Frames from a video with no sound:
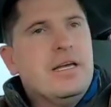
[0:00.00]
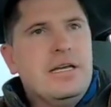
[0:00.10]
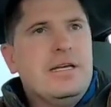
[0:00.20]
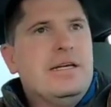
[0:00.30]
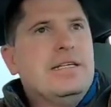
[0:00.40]

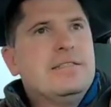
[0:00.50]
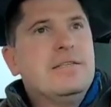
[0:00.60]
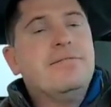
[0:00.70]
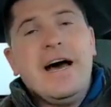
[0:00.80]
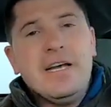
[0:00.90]
it's
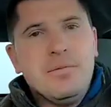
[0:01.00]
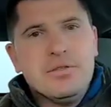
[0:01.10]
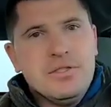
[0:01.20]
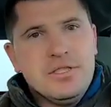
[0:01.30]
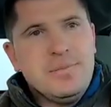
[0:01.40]
invaluable
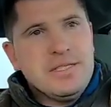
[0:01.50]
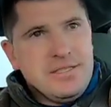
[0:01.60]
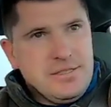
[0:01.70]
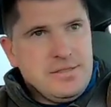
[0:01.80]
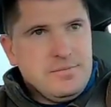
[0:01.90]
to this
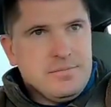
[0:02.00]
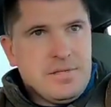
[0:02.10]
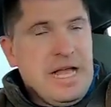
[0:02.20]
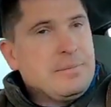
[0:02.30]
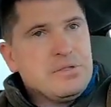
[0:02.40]
business.
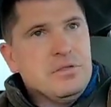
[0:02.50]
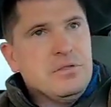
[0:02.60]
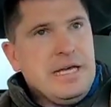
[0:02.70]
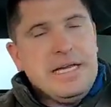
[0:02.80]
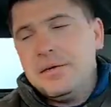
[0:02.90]

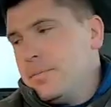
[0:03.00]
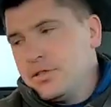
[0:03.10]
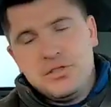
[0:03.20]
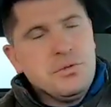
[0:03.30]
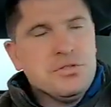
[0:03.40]
Absolutely. I had a
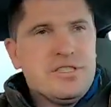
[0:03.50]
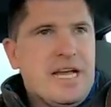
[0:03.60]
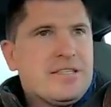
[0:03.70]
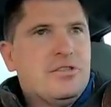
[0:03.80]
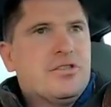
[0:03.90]
bunch of tools
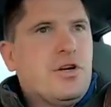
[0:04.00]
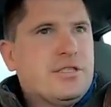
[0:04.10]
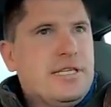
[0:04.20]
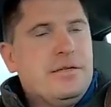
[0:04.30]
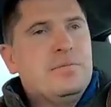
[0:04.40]
stacked in the truck
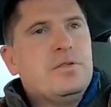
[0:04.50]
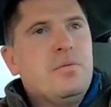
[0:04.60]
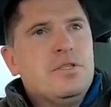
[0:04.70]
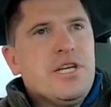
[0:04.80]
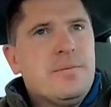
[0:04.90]
to get them to
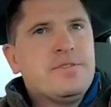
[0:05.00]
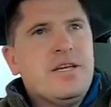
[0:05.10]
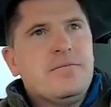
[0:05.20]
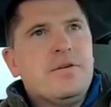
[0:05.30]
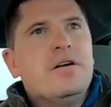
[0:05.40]
one job
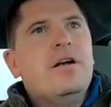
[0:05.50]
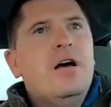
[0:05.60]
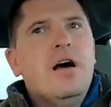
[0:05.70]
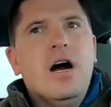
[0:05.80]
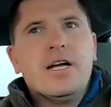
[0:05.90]
site for
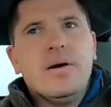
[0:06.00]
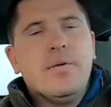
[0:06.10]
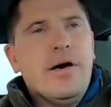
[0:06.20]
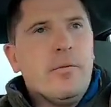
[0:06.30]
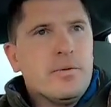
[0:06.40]
a
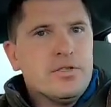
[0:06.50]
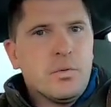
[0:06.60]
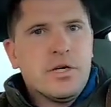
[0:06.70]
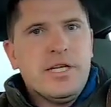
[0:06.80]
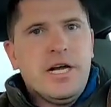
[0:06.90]
couple helpers
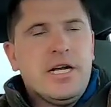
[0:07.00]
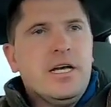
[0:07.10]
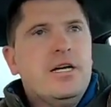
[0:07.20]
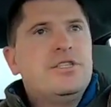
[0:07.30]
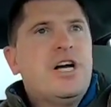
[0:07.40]
working on
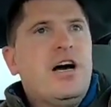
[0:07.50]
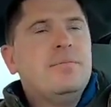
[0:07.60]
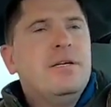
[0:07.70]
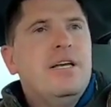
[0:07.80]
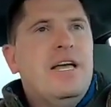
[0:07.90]
a
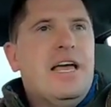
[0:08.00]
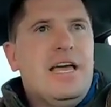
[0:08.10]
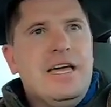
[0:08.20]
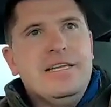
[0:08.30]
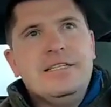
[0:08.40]
job,
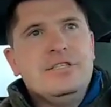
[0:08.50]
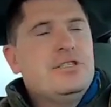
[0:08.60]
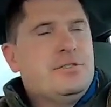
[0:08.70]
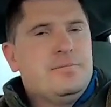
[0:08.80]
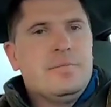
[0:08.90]
and it
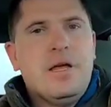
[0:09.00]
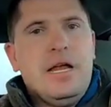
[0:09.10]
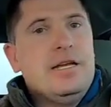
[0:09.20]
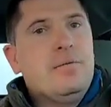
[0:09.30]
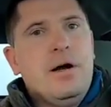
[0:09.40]
just,
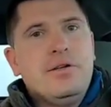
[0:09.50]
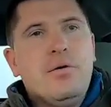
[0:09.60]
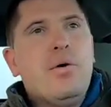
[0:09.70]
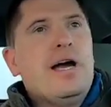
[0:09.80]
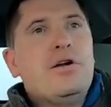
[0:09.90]
I don't
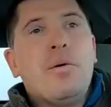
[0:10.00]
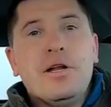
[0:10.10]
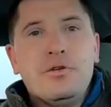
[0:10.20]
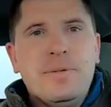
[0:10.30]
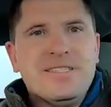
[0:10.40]
want
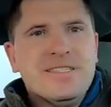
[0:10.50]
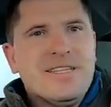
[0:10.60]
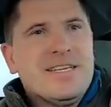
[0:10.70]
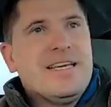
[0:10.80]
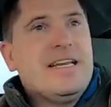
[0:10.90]
to do business
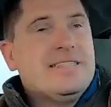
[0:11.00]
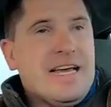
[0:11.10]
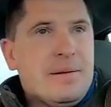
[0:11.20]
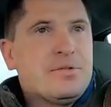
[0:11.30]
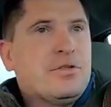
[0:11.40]
like that. It's
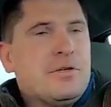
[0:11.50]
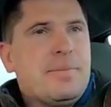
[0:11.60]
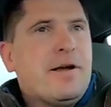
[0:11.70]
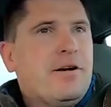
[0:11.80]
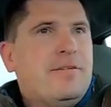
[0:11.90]
absolutely
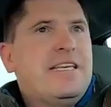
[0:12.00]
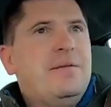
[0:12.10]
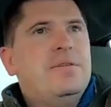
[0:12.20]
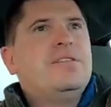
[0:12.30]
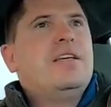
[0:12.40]
imperative I
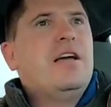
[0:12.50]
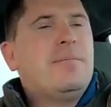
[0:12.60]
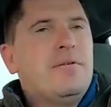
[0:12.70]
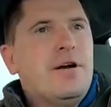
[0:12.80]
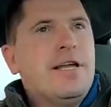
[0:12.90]
keep this thing
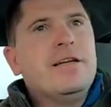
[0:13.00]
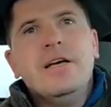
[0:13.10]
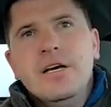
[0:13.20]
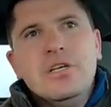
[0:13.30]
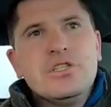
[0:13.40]
up and running.
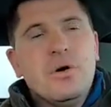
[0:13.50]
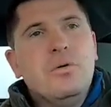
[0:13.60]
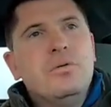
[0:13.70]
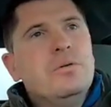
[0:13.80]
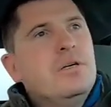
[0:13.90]

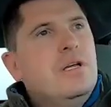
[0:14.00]
So